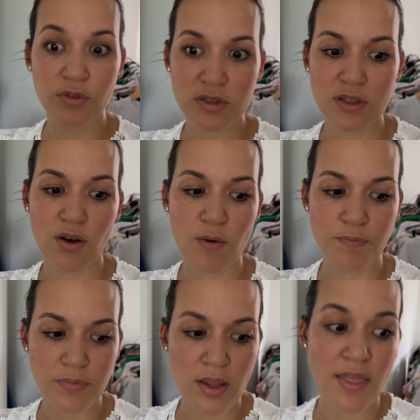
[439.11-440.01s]
So
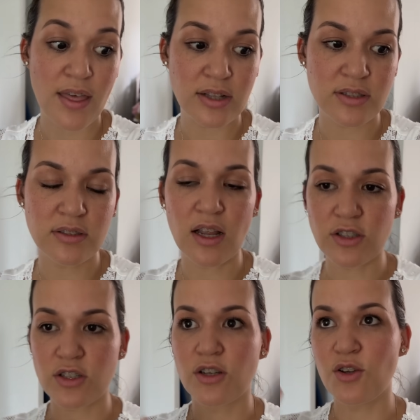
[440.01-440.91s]
that's not
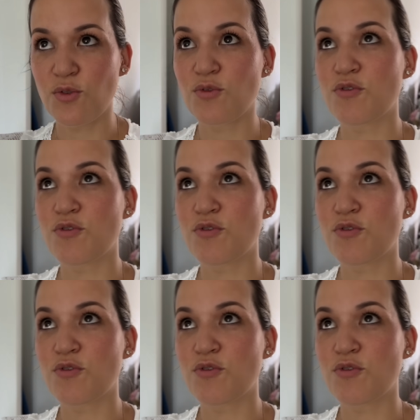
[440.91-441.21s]
just a new roof,